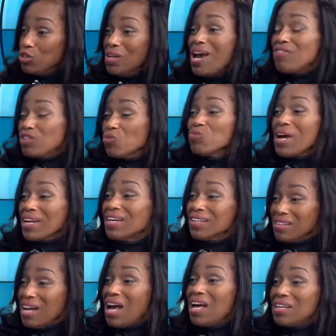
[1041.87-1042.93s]
You'd have to
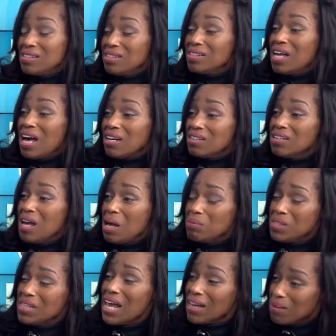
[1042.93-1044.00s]
recognize a lot of
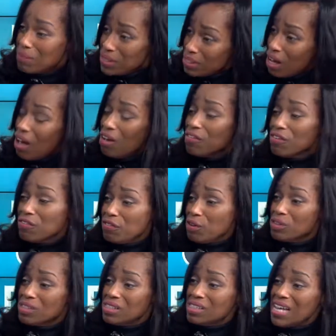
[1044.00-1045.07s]
times, and that can be tough for
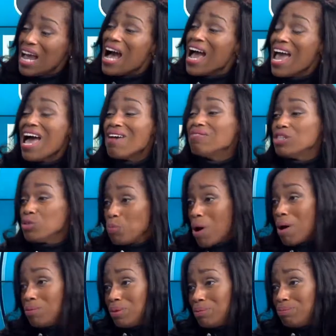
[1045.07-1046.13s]
folks to say, I have this
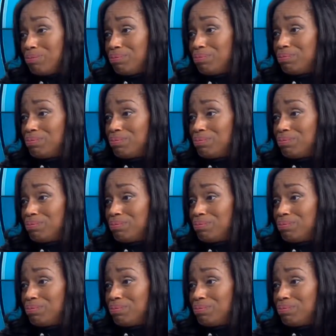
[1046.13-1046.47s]
problem.